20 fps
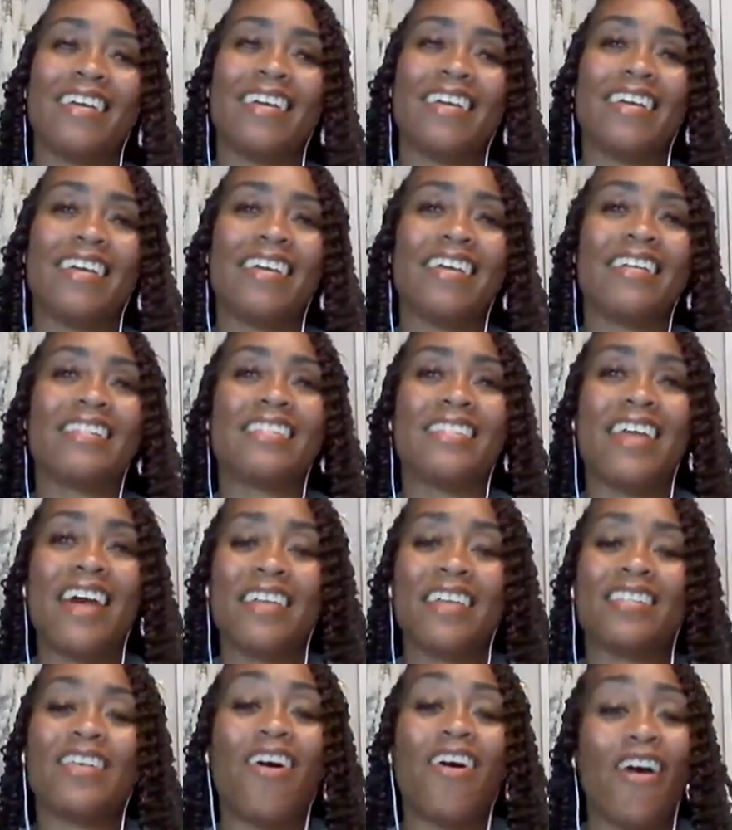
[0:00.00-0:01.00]
it's
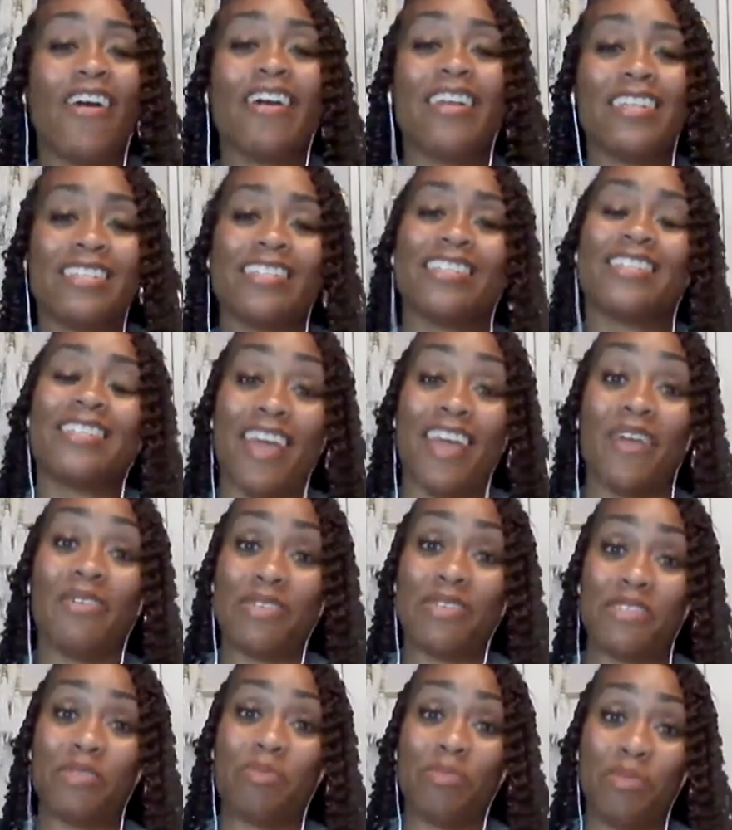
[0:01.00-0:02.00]
not as hard as it
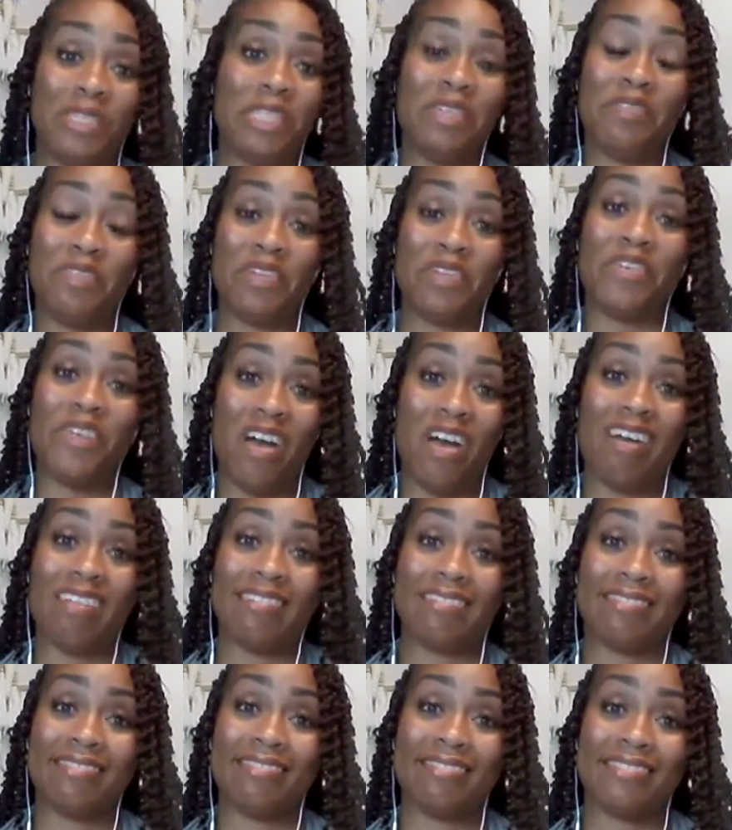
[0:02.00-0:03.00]
sounds, believe it or not.